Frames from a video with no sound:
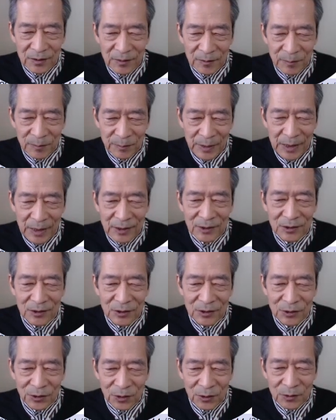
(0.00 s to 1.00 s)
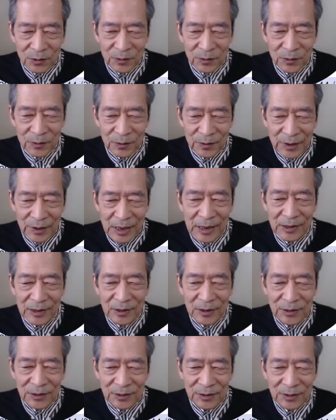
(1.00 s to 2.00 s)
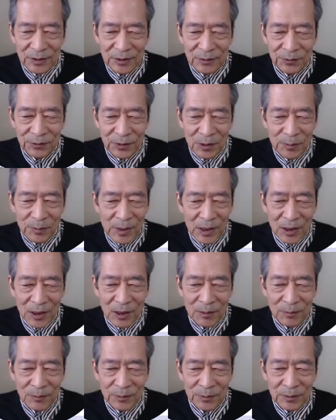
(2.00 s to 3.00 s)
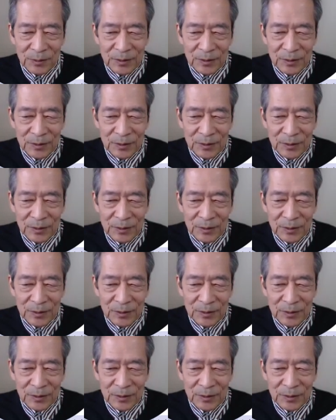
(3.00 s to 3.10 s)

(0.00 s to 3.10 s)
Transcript: But so then this free variable